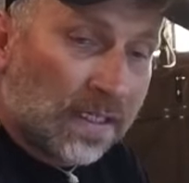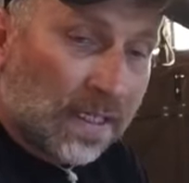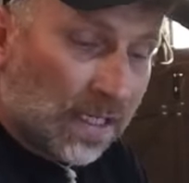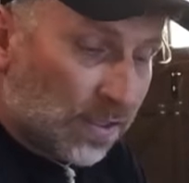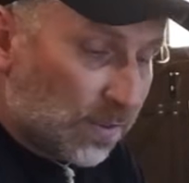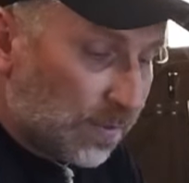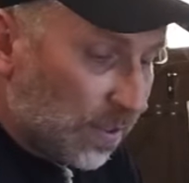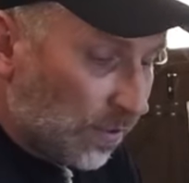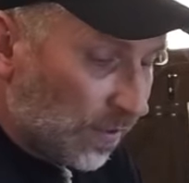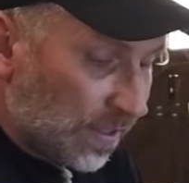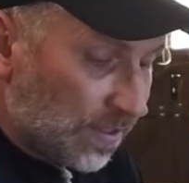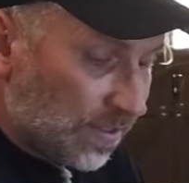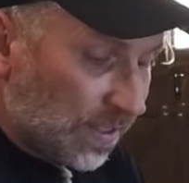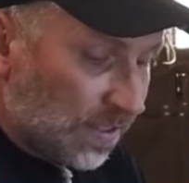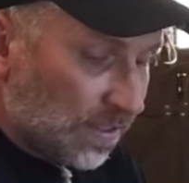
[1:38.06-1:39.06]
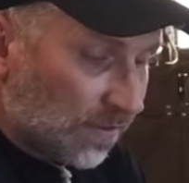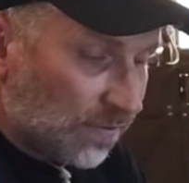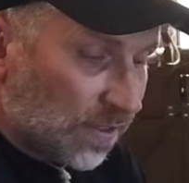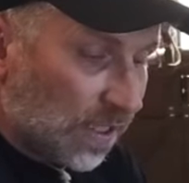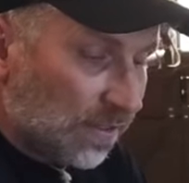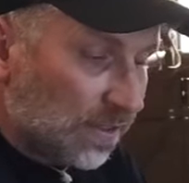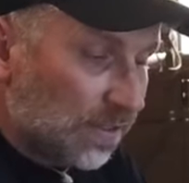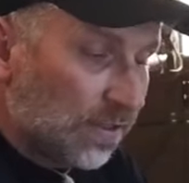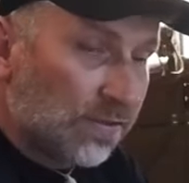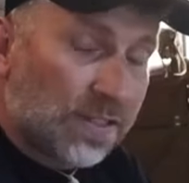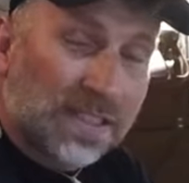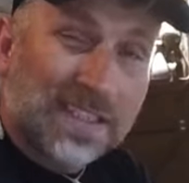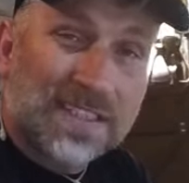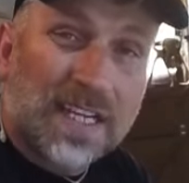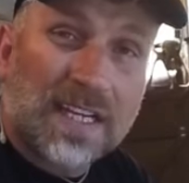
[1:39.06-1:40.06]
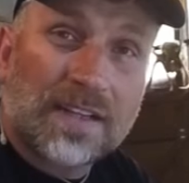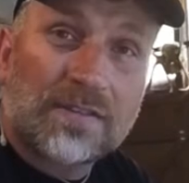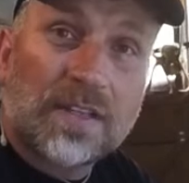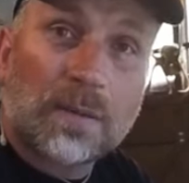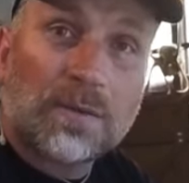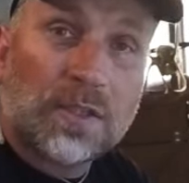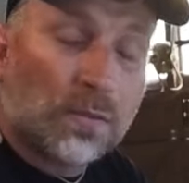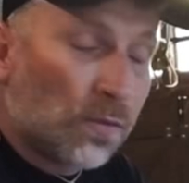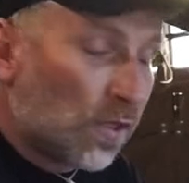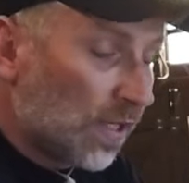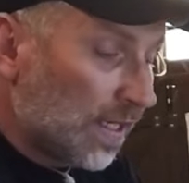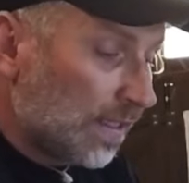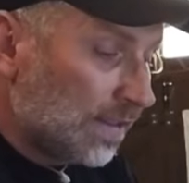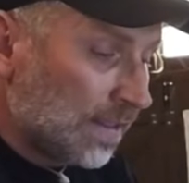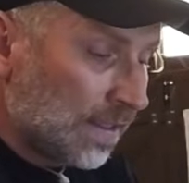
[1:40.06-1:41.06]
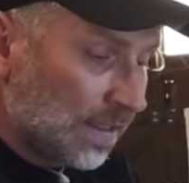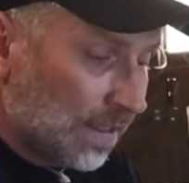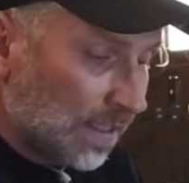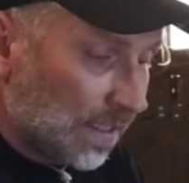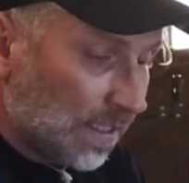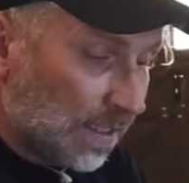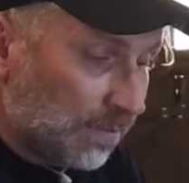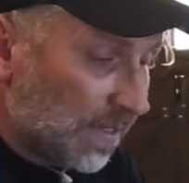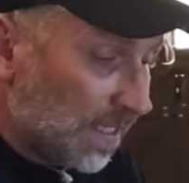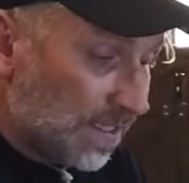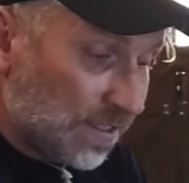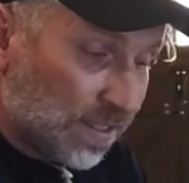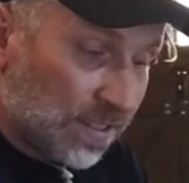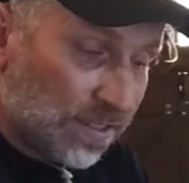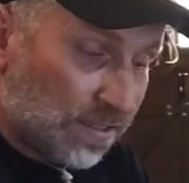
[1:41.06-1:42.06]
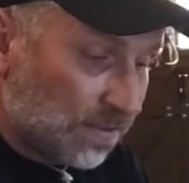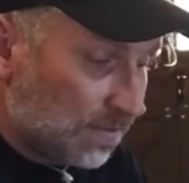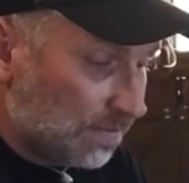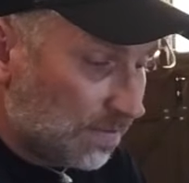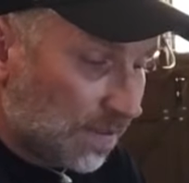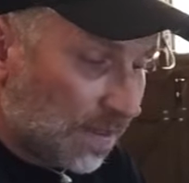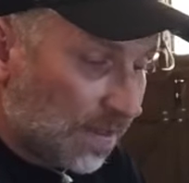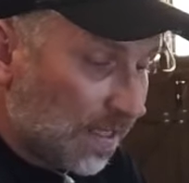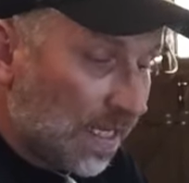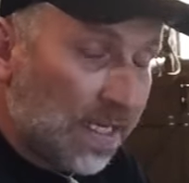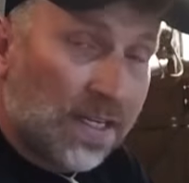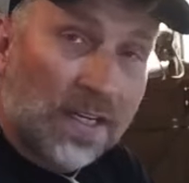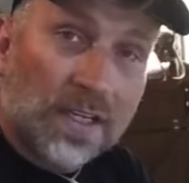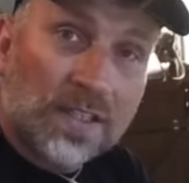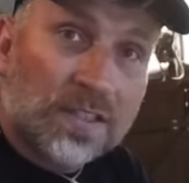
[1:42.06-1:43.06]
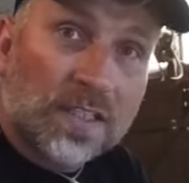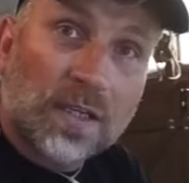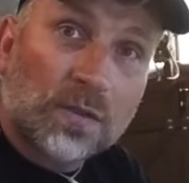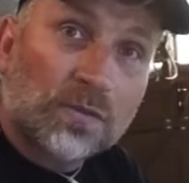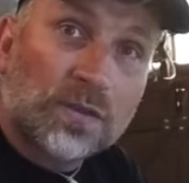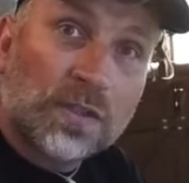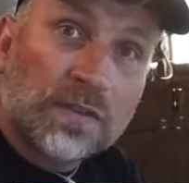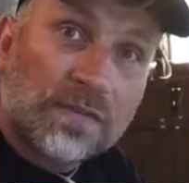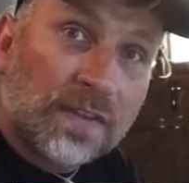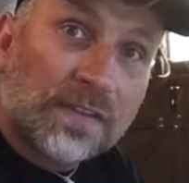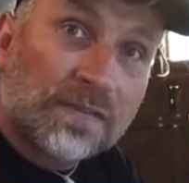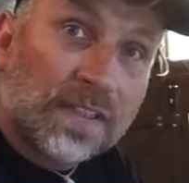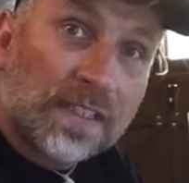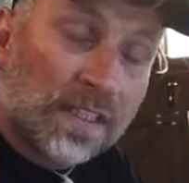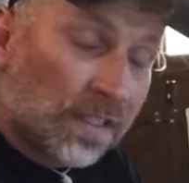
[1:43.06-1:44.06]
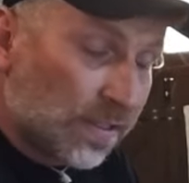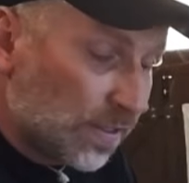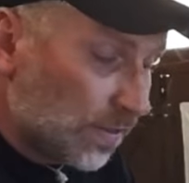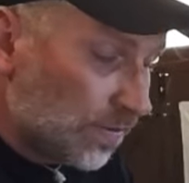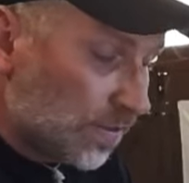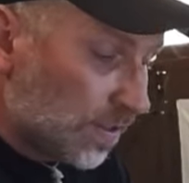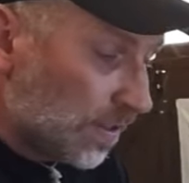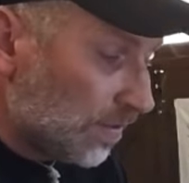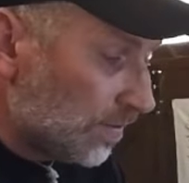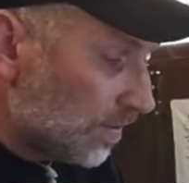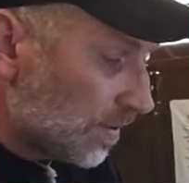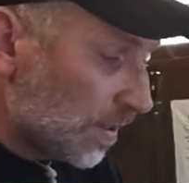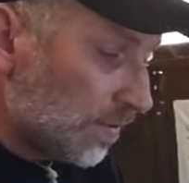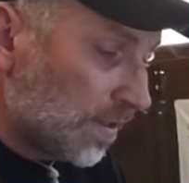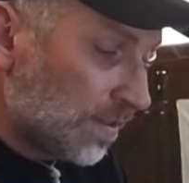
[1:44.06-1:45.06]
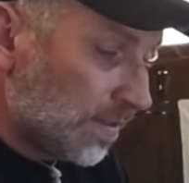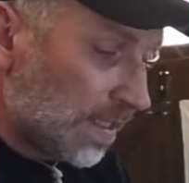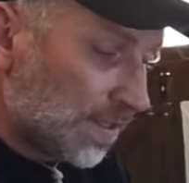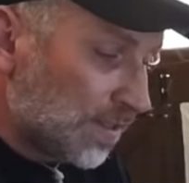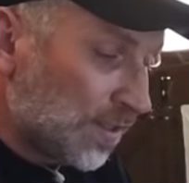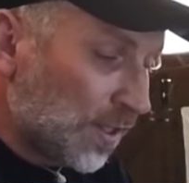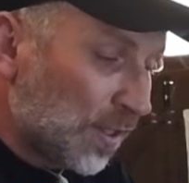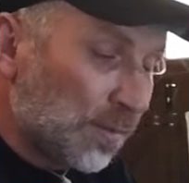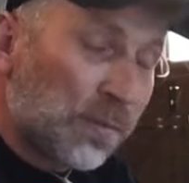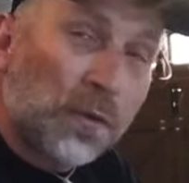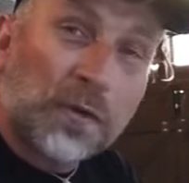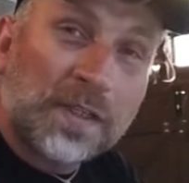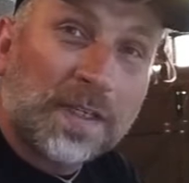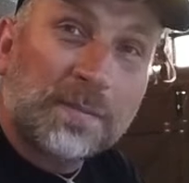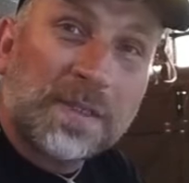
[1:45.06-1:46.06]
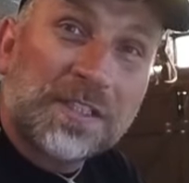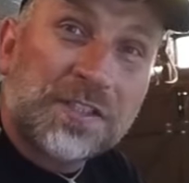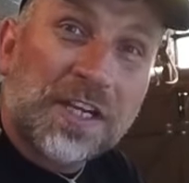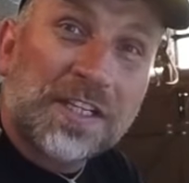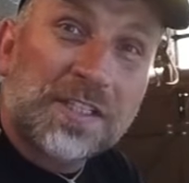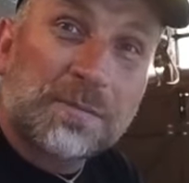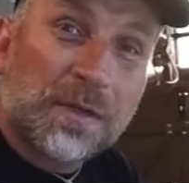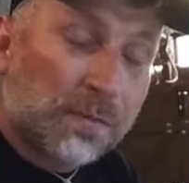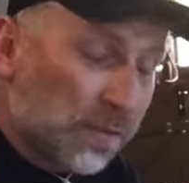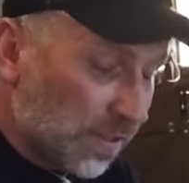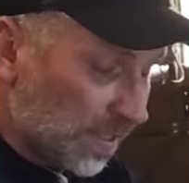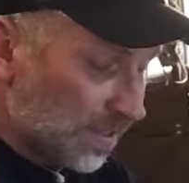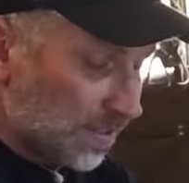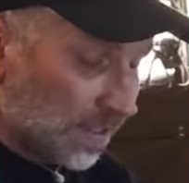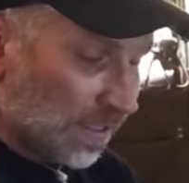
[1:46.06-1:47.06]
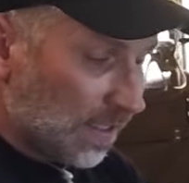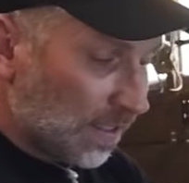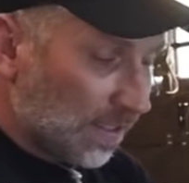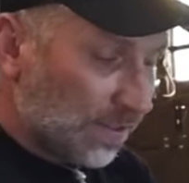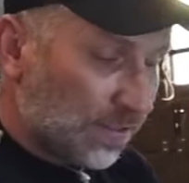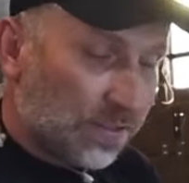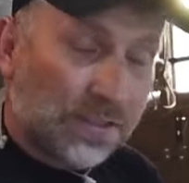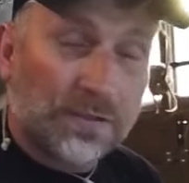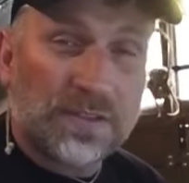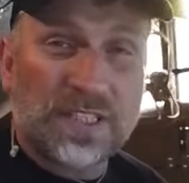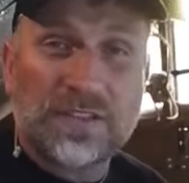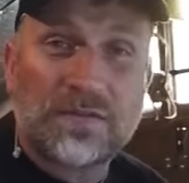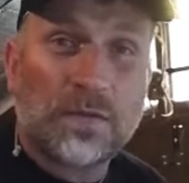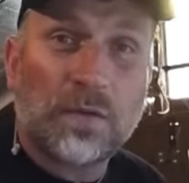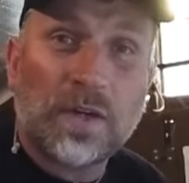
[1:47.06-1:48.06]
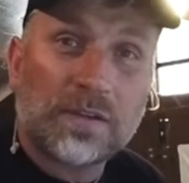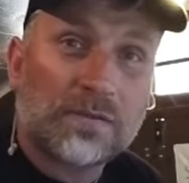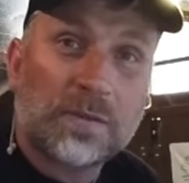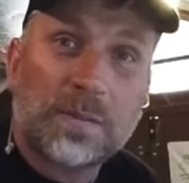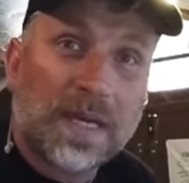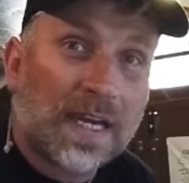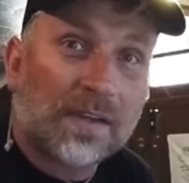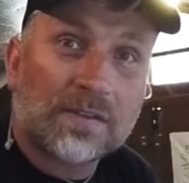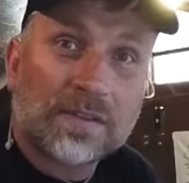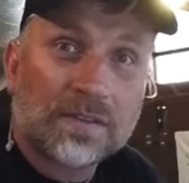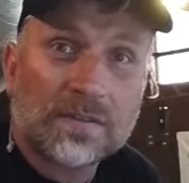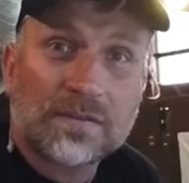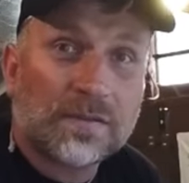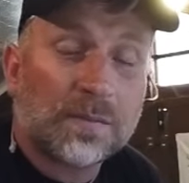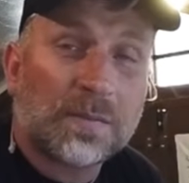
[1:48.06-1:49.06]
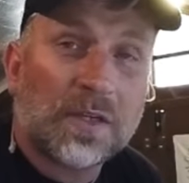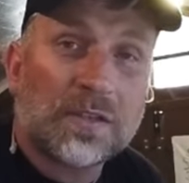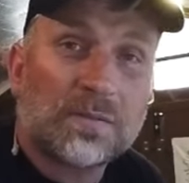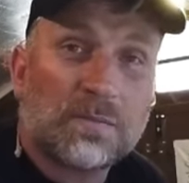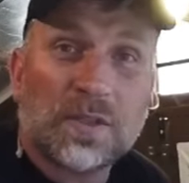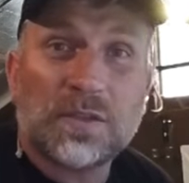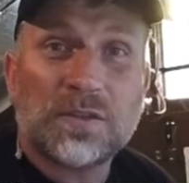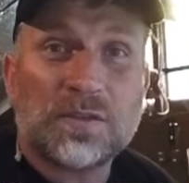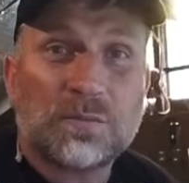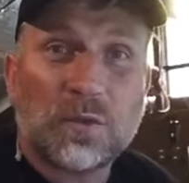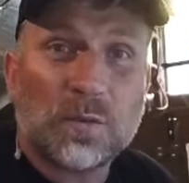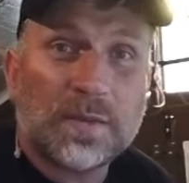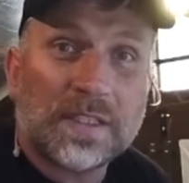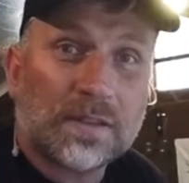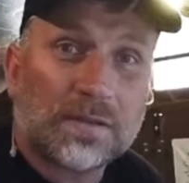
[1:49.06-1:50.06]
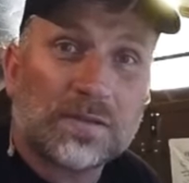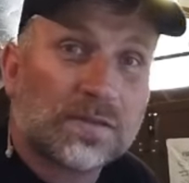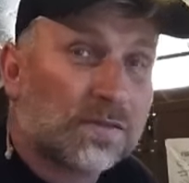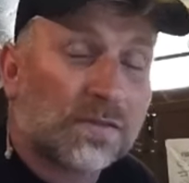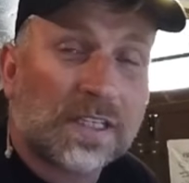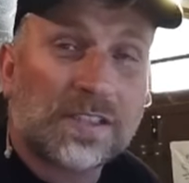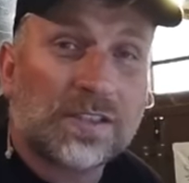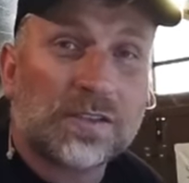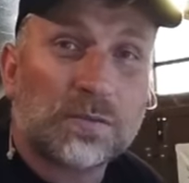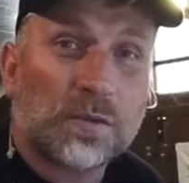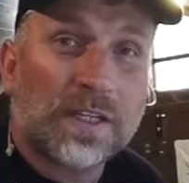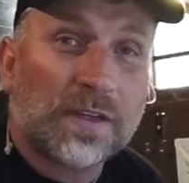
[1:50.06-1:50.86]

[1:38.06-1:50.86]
Now to be honest, since I've started using this AFW wire, um, it's as thin as the old 250 that I used to use so that there's no point in me changing my wires I just use this 400 pound for both blues, porbeagles, threshers,